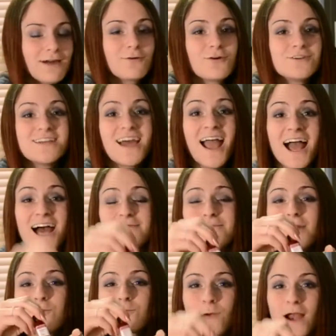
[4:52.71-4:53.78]
I'm going to add
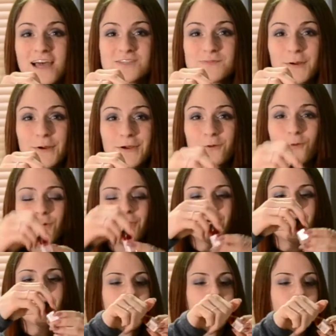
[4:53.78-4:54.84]
my raspberry
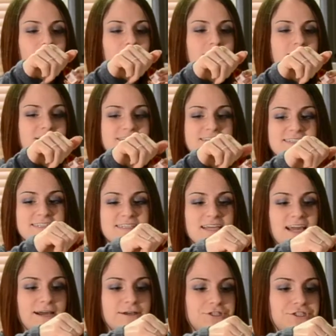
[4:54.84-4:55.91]
oil. All right, let's see
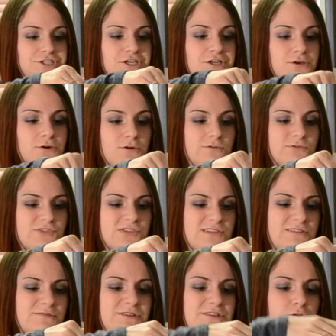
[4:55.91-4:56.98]
how she goes.
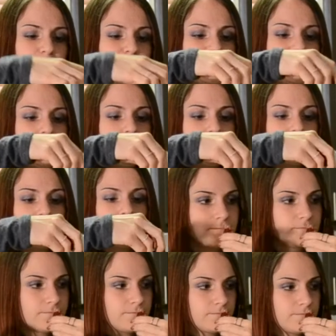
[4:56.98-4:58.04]
Let me open it up.
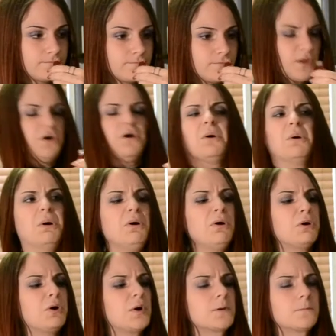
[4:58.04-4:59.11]

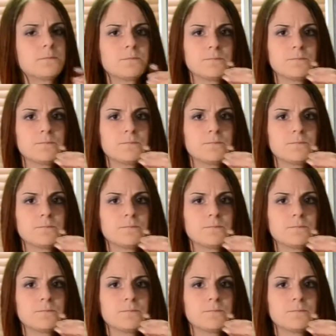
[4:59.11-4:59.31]
Oh!